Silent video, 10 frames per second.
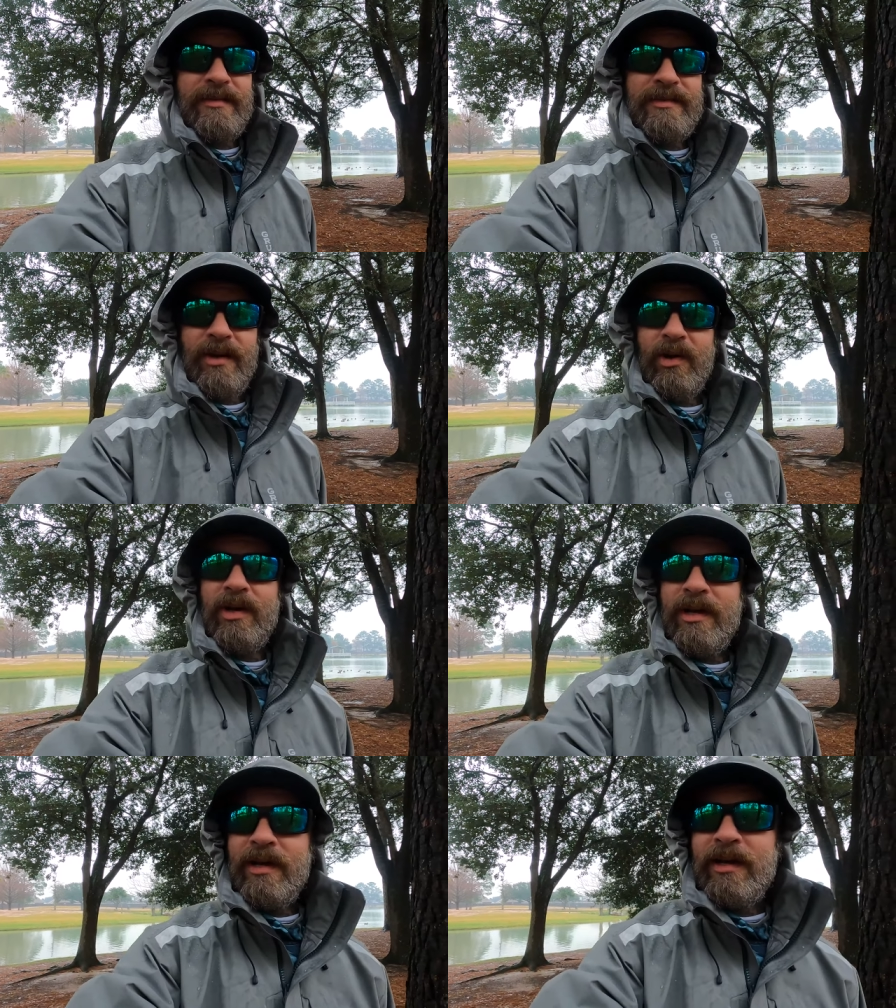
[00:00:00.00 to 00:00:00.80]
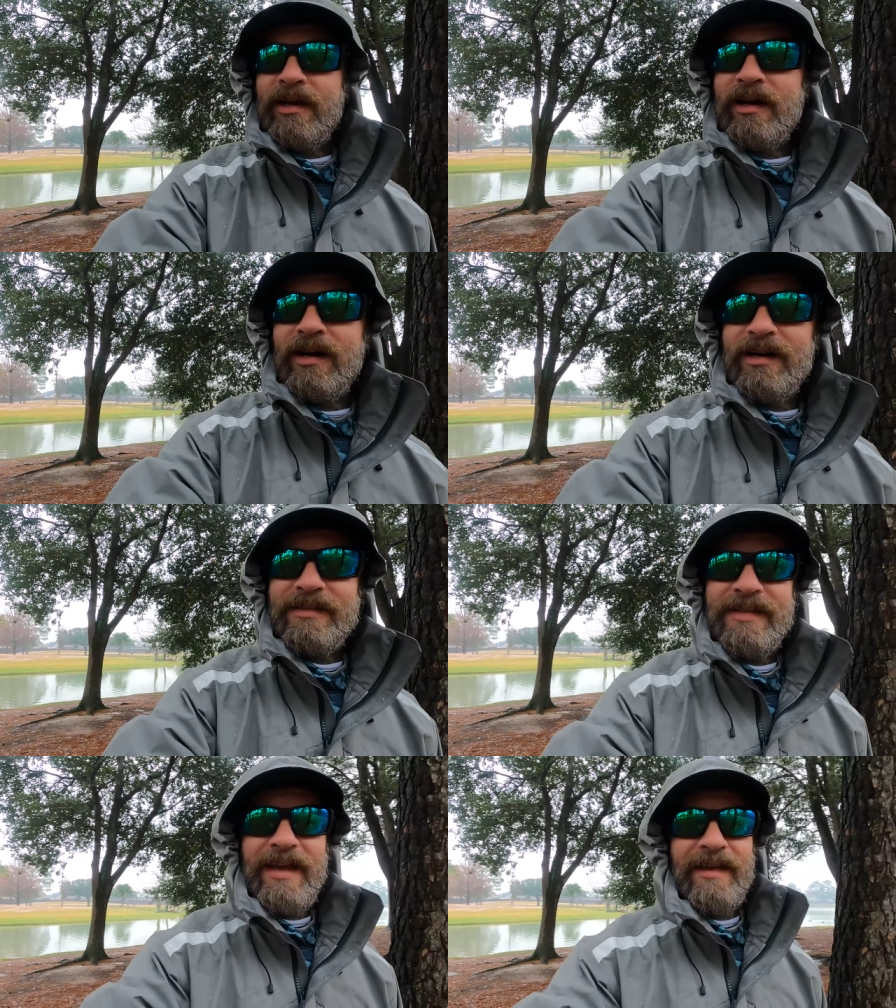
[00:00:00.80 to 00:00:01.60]
So
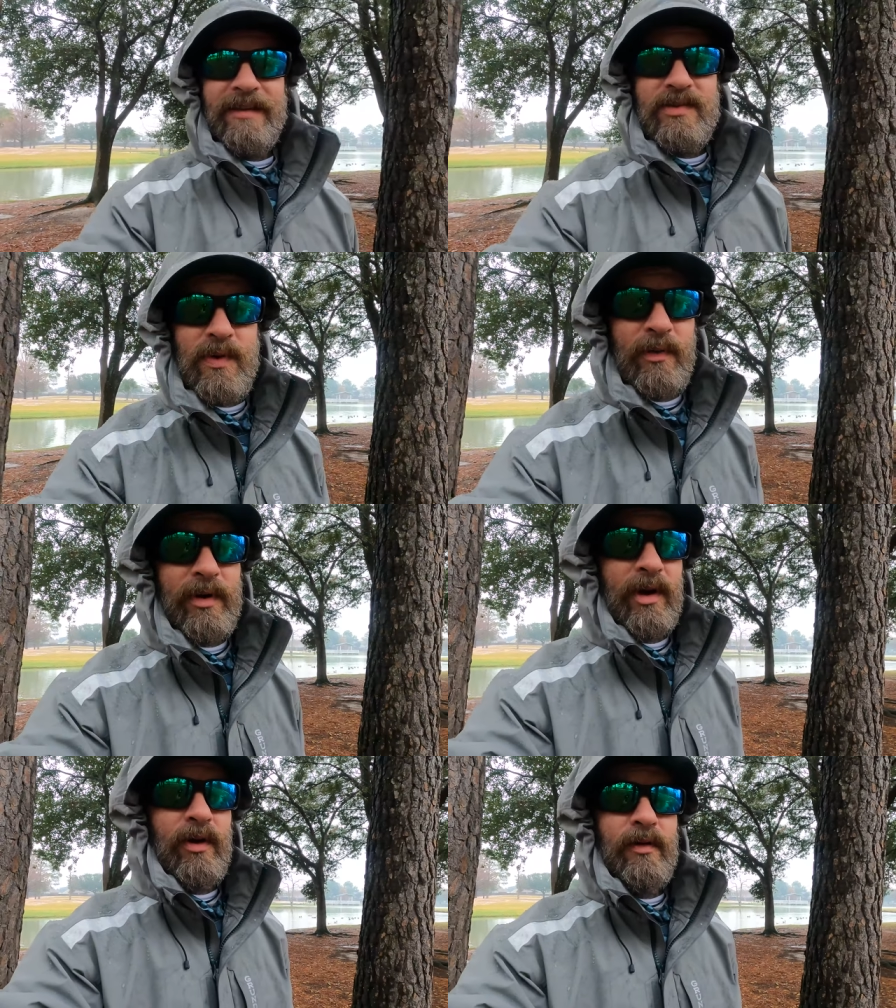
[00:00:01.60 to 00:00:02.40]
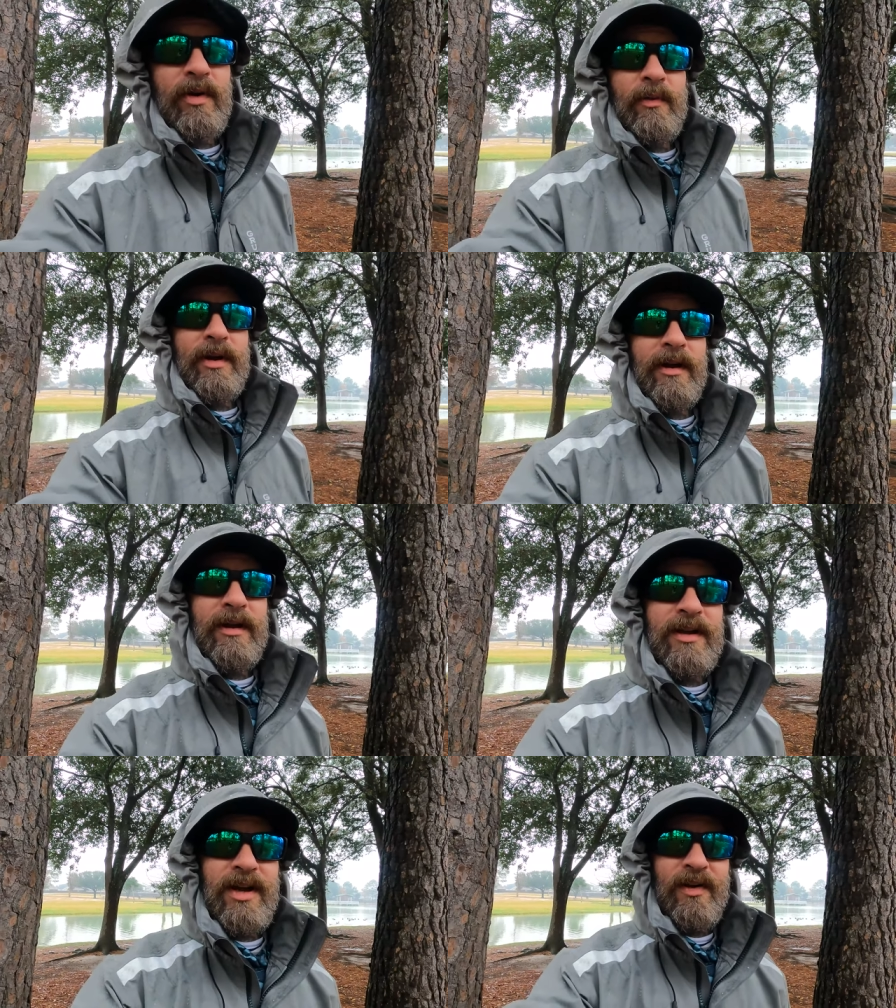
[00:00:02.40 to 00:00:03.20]
uh today, that's what I want to go over. I want
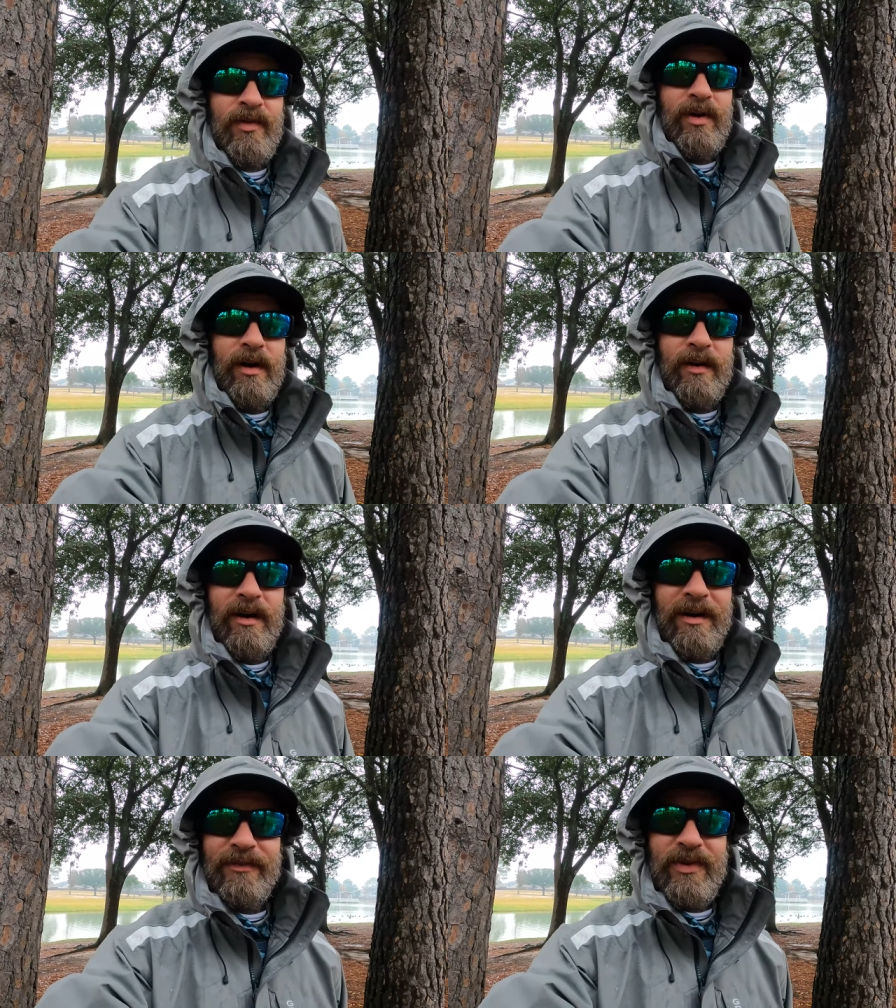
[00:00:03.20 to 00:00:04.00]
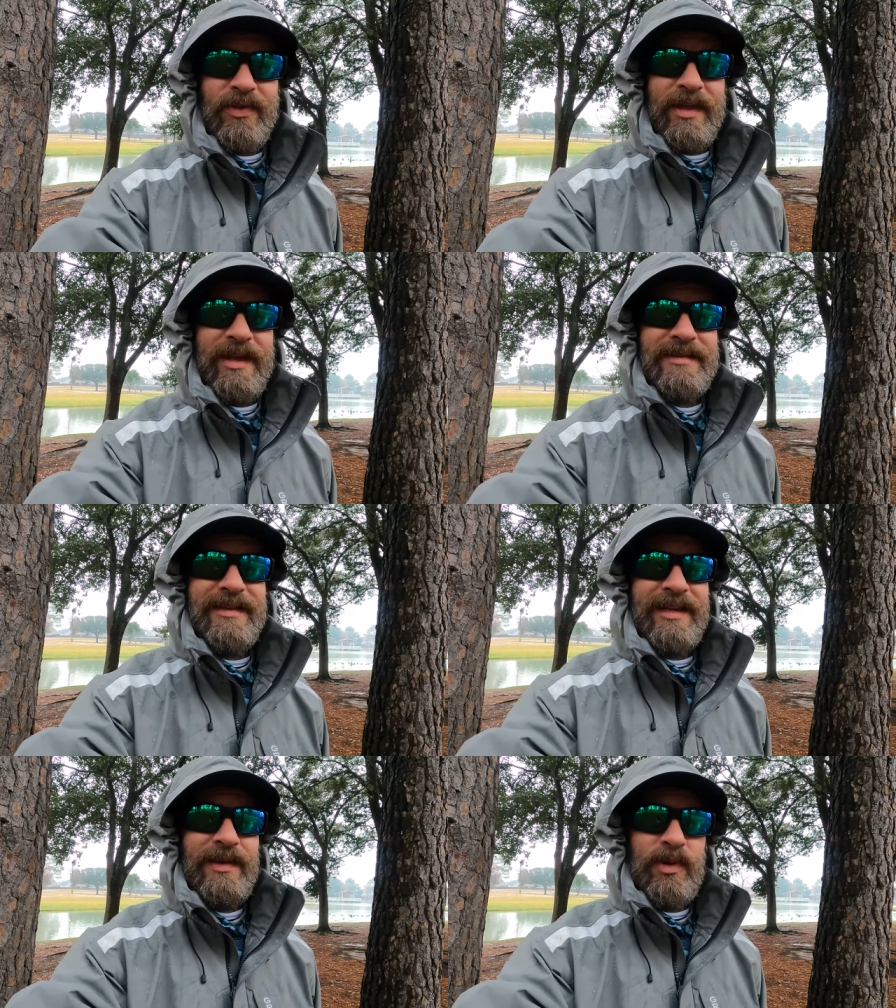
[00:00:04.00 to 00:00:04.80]
to cover uh, a few
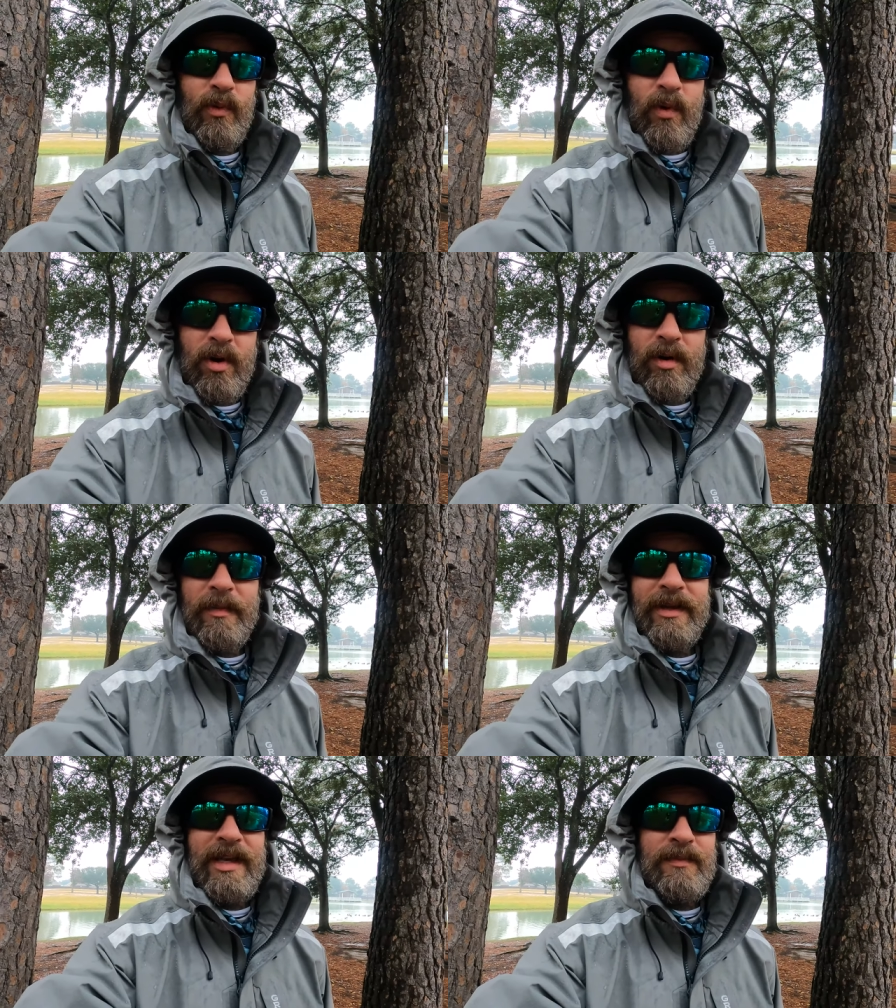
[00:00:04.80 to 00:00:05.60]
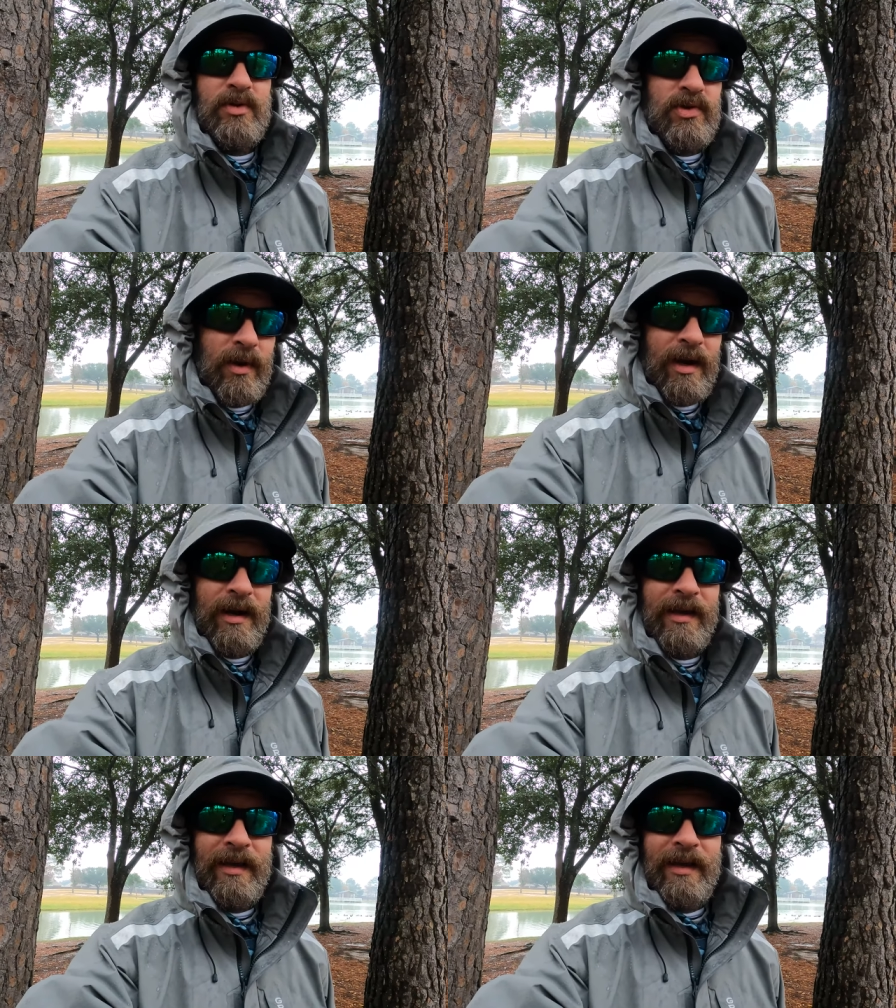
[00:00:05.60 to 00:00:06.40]
things to keep you warm, keep you
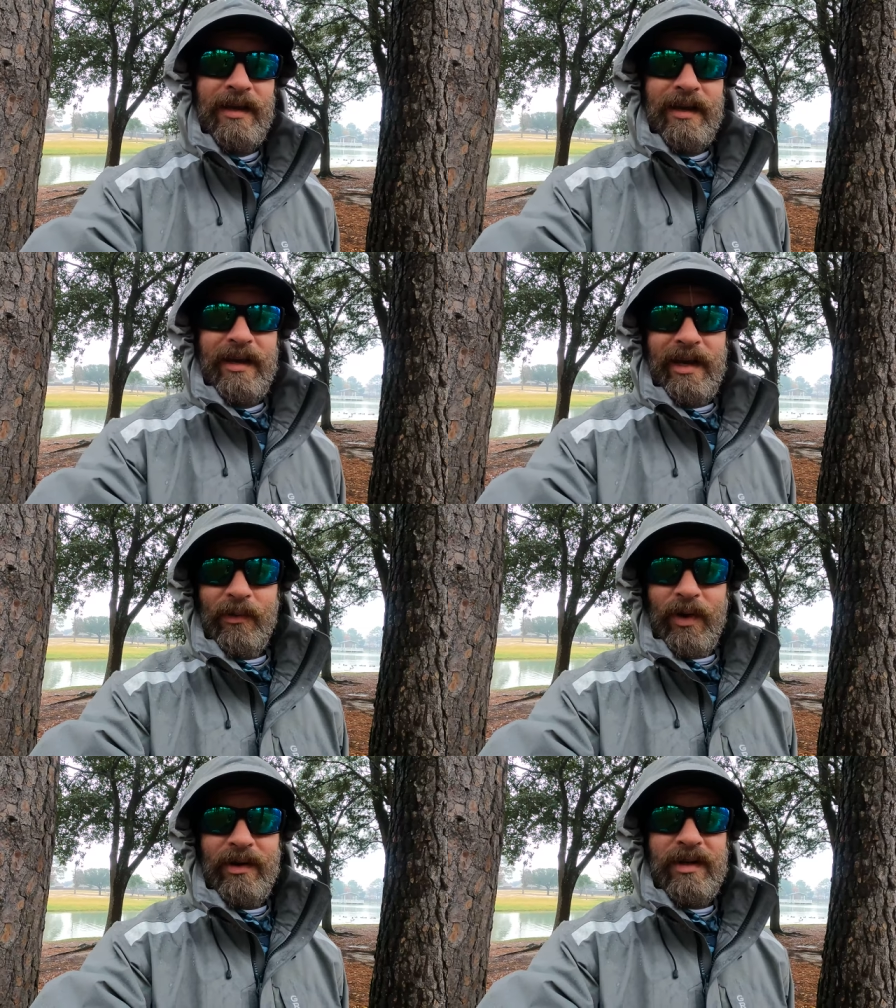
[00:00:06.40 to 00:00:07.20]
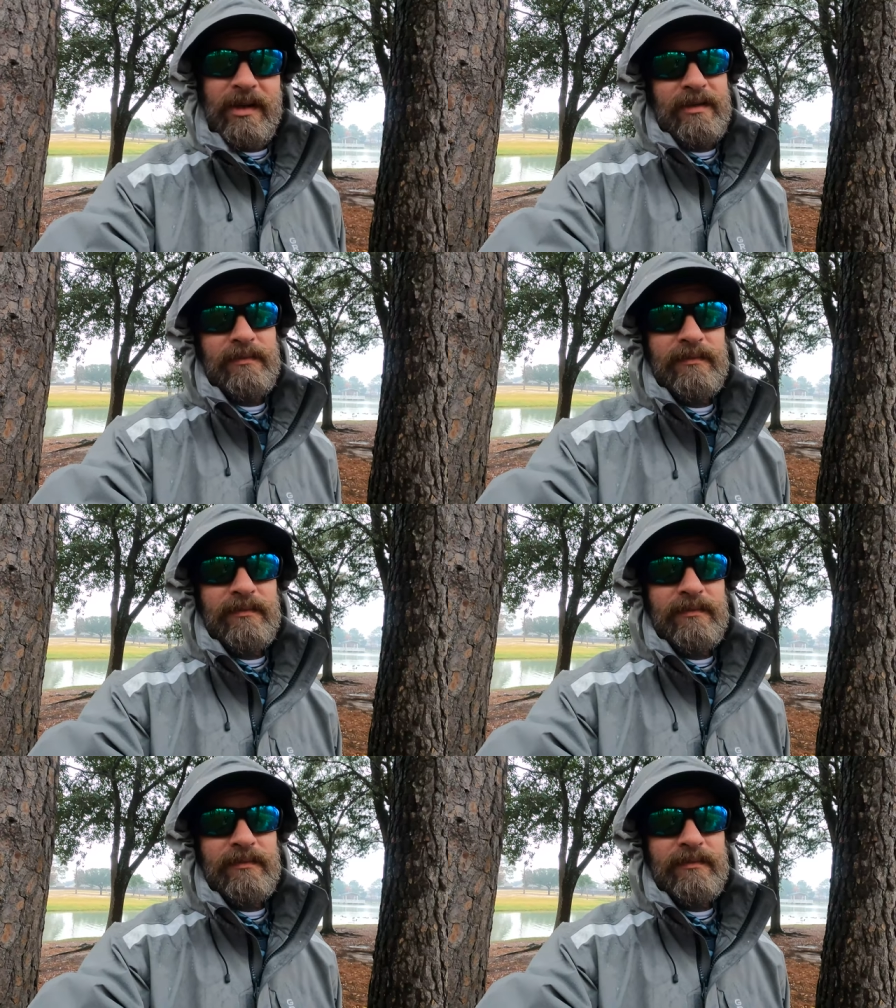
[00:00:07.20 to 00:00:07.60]
dry, and well,